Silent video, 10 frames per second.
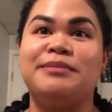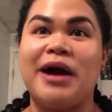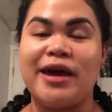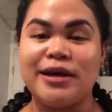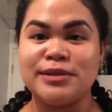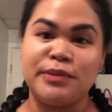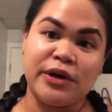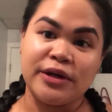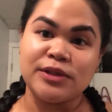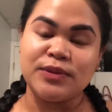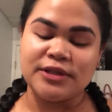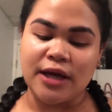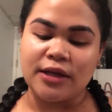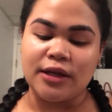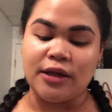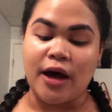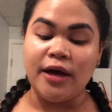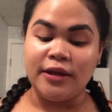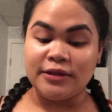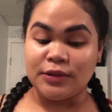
my experience with Sandala.